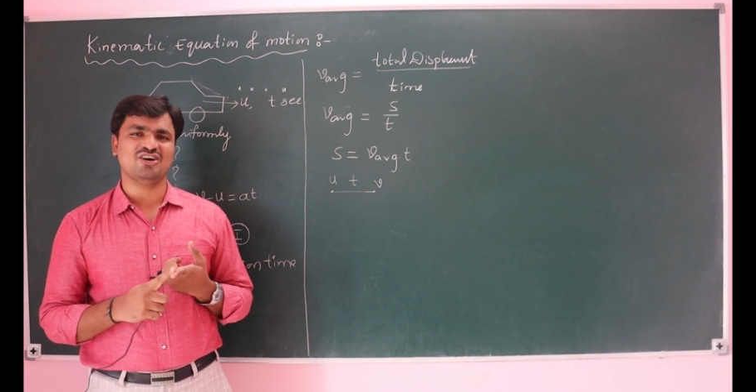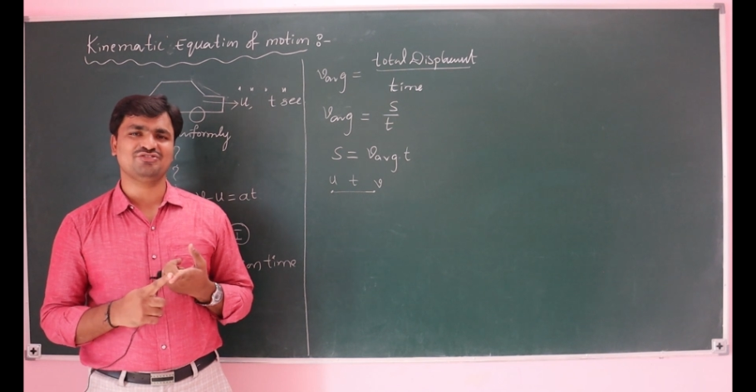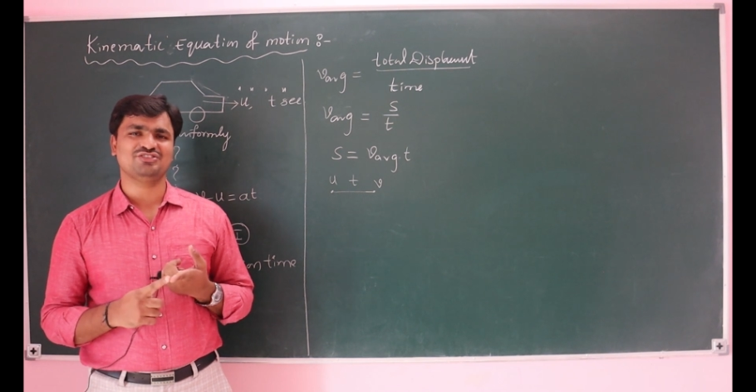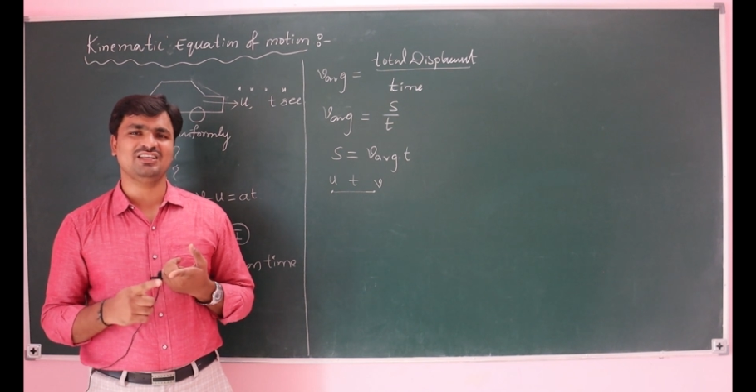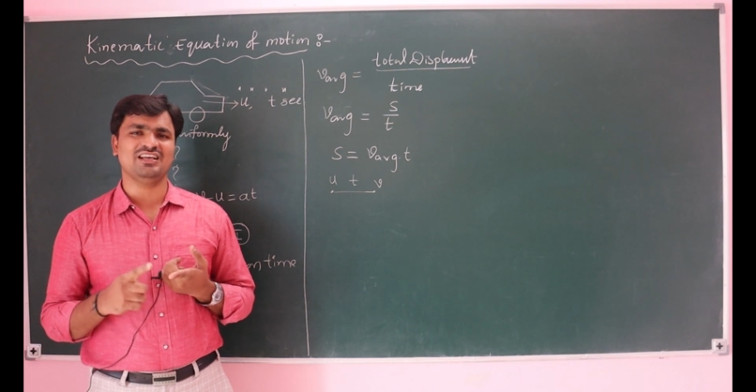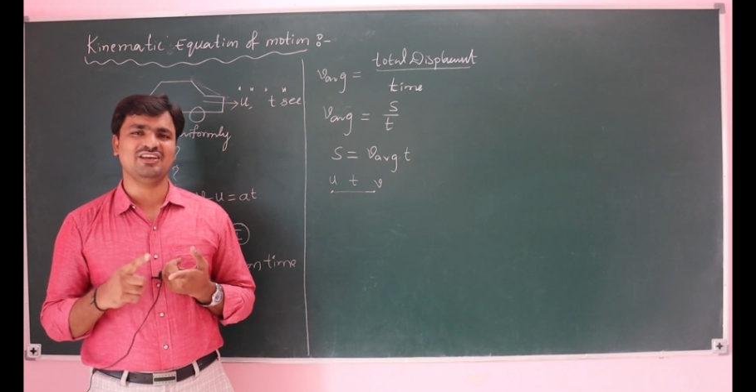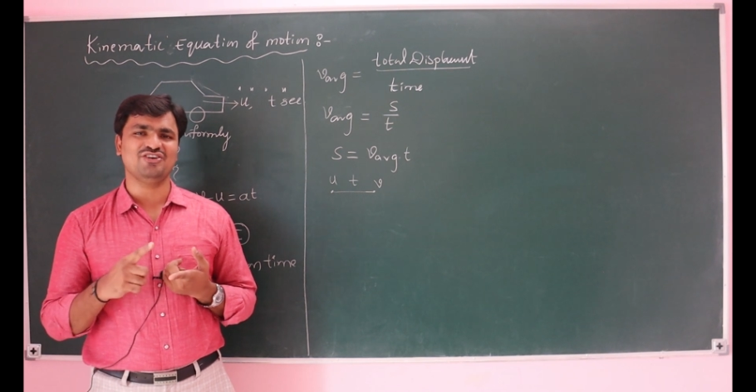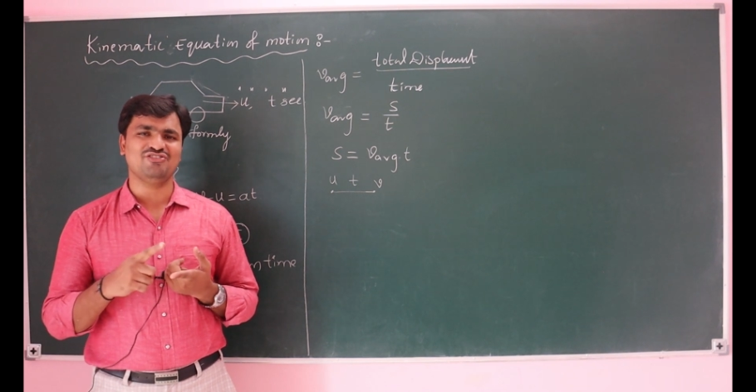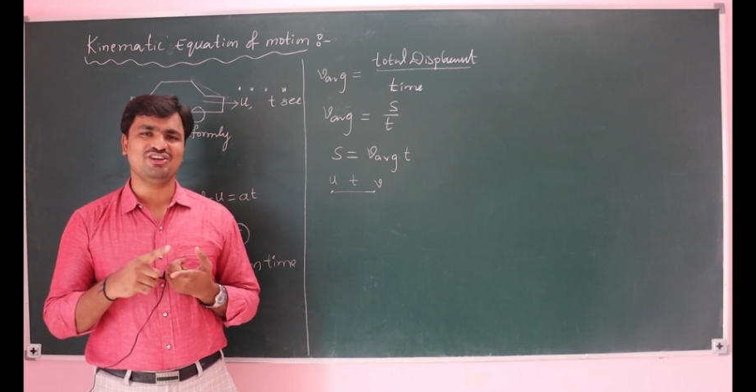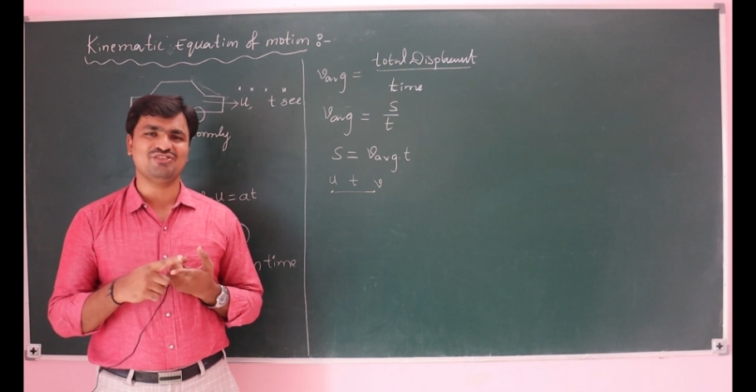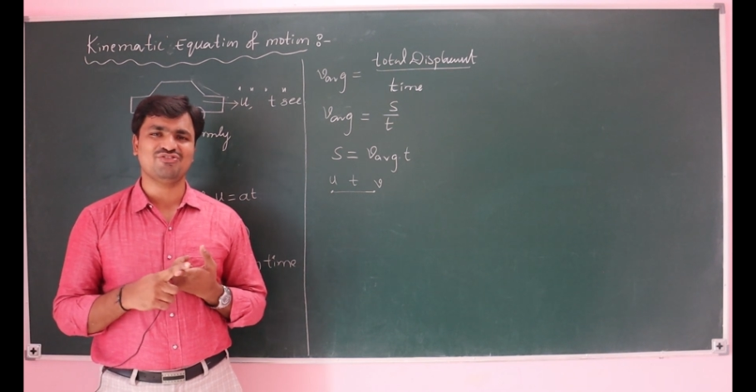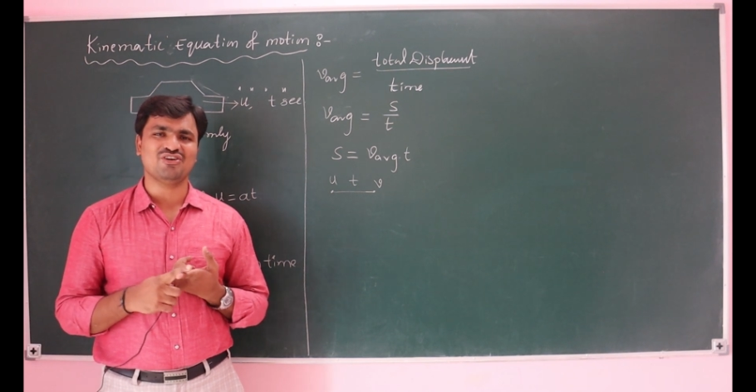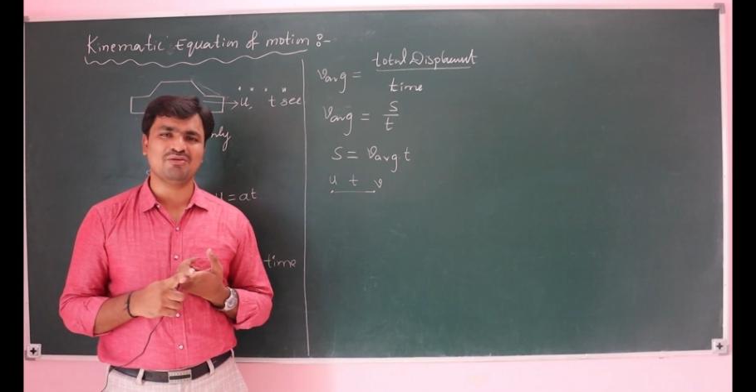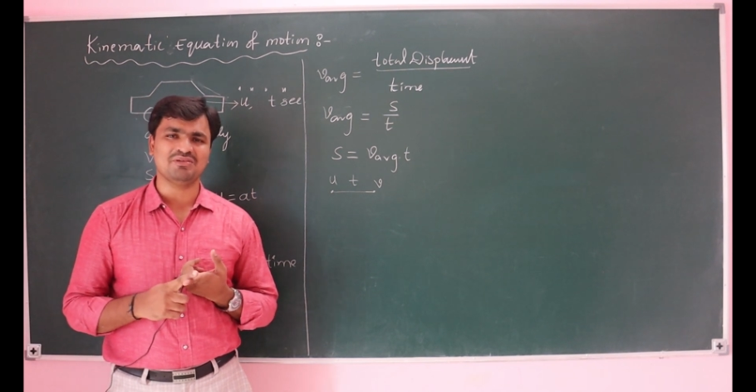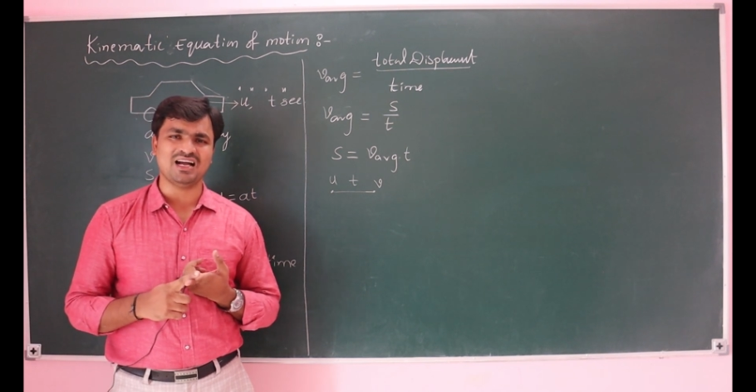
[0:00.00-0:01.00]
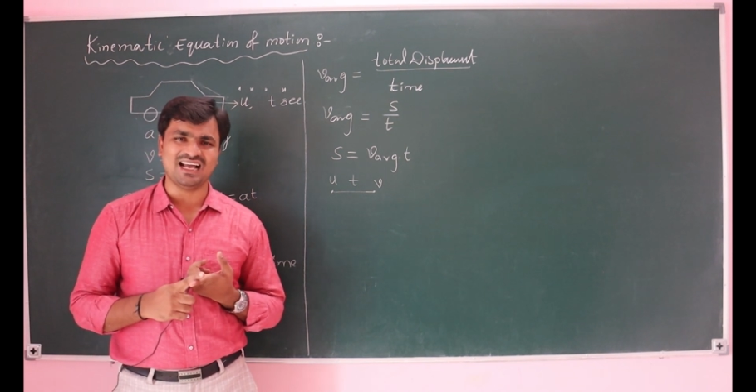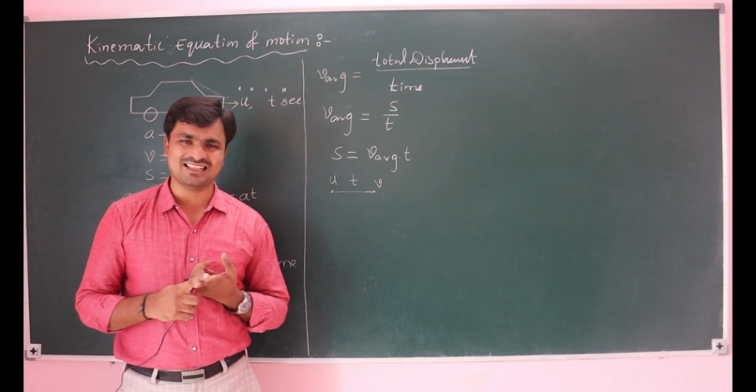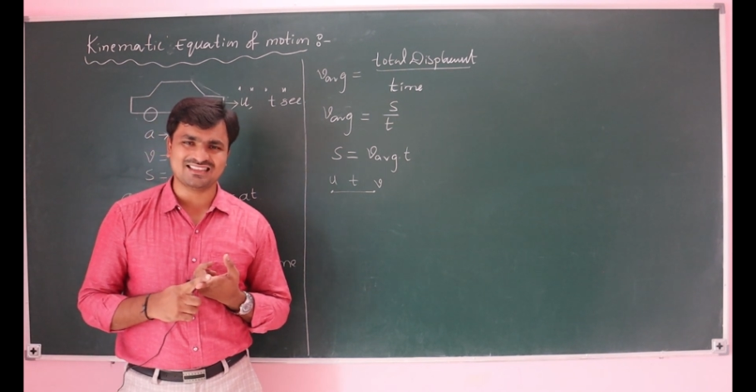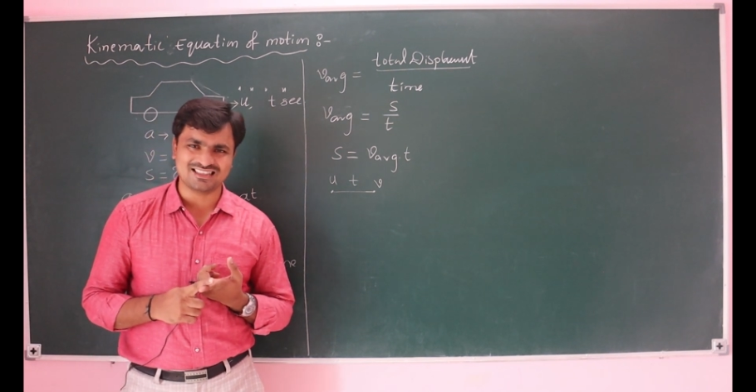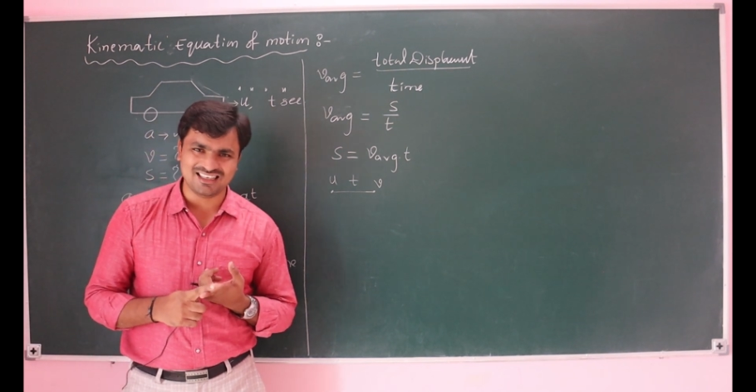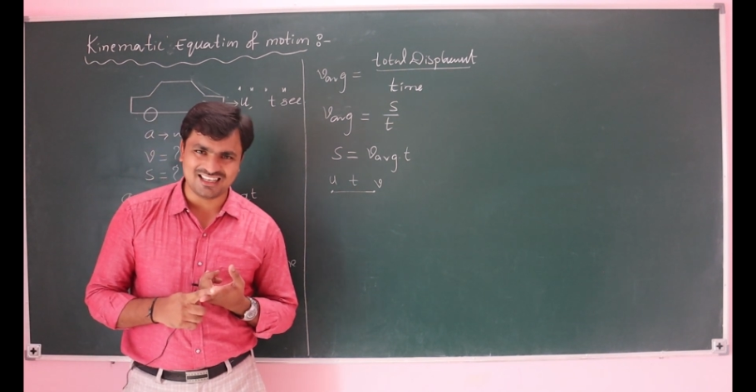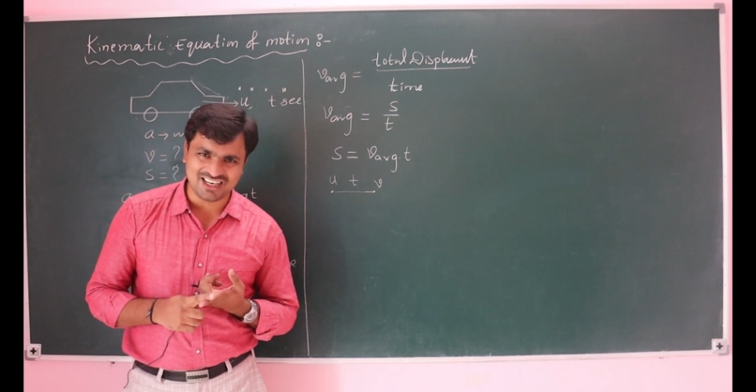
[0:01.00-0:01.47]
of the uniform
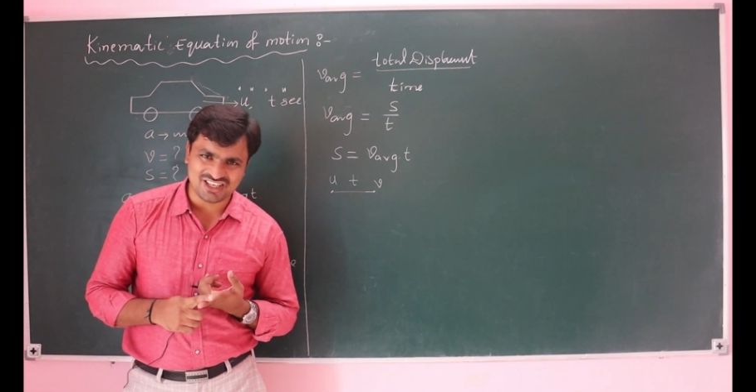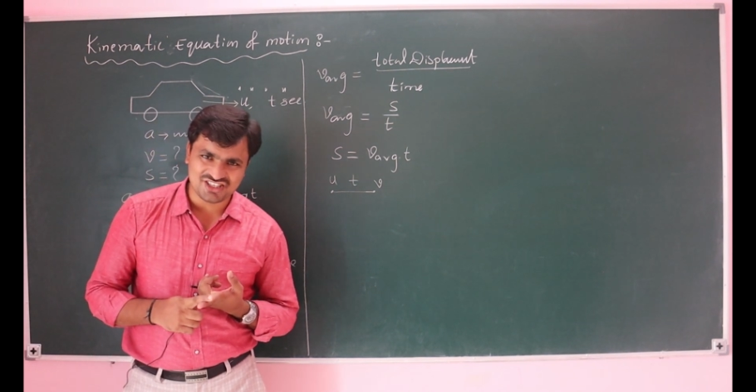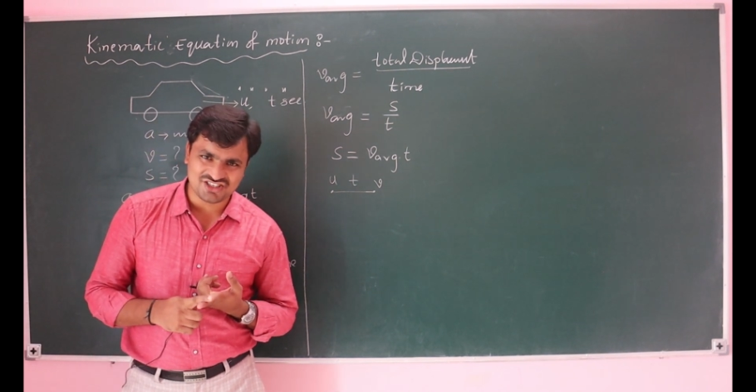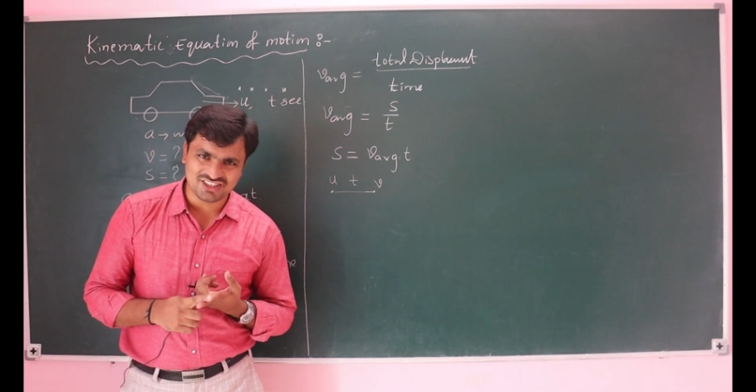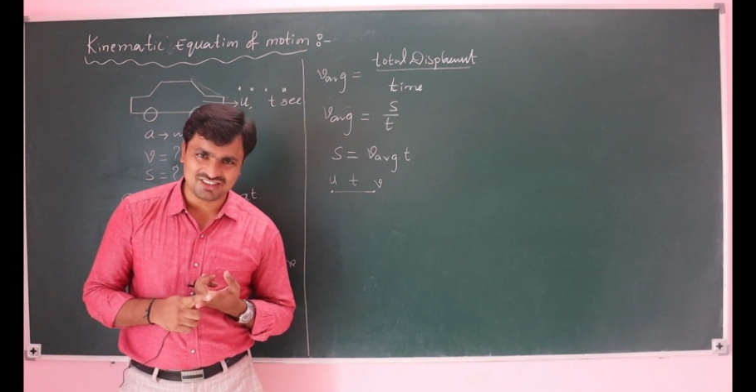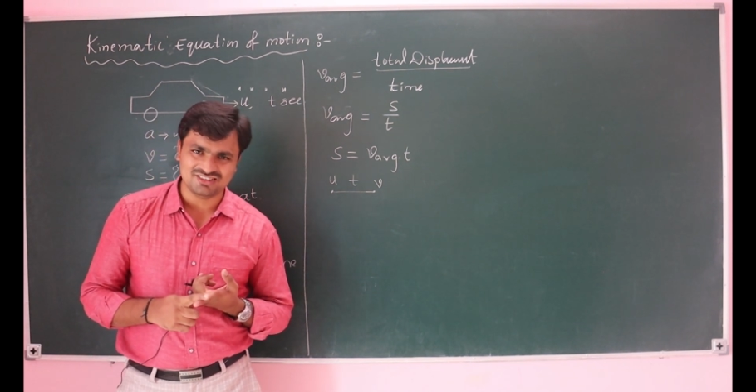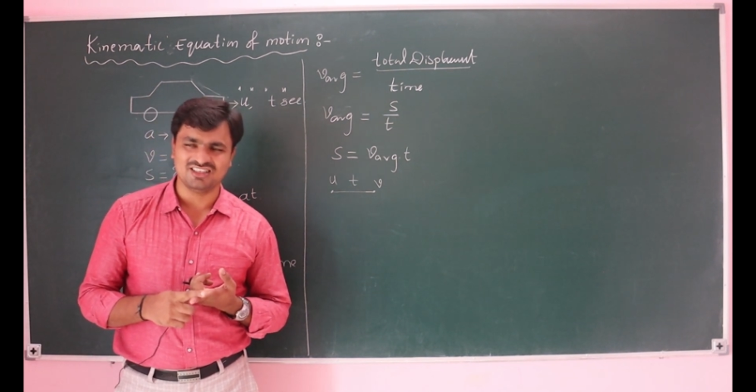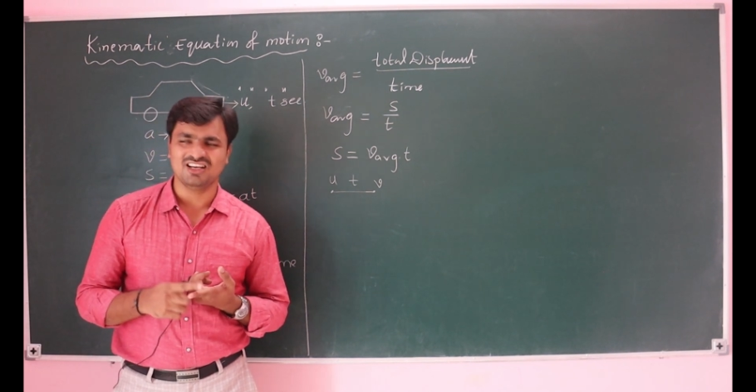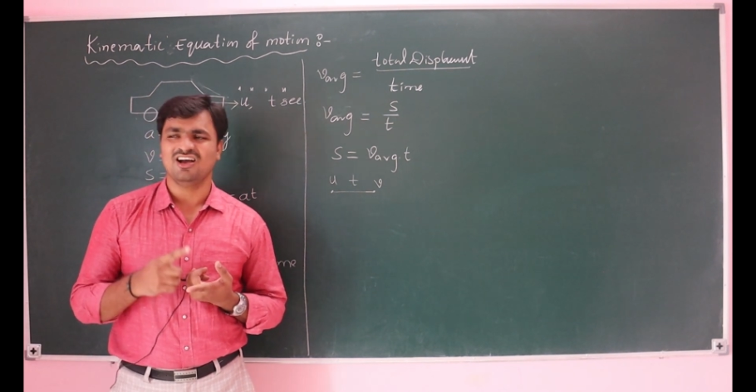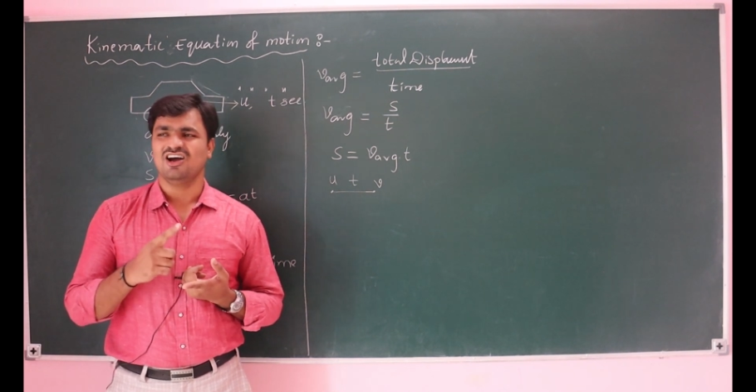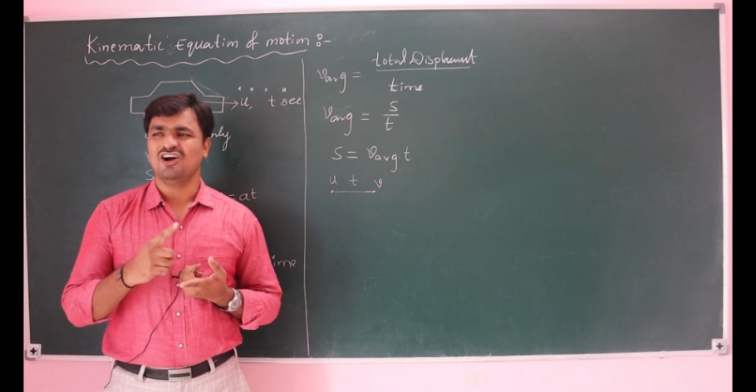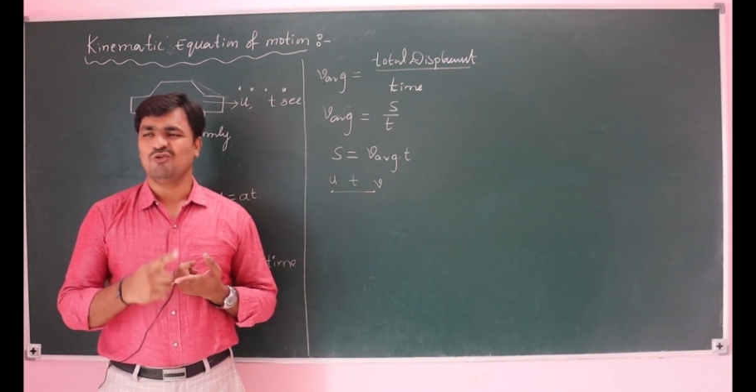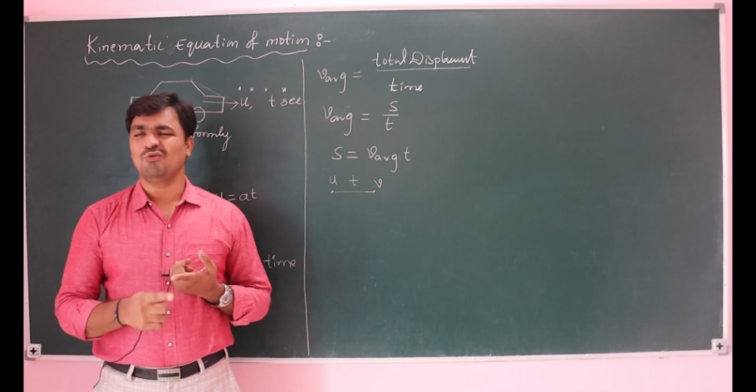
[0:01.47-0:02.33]
acceleration.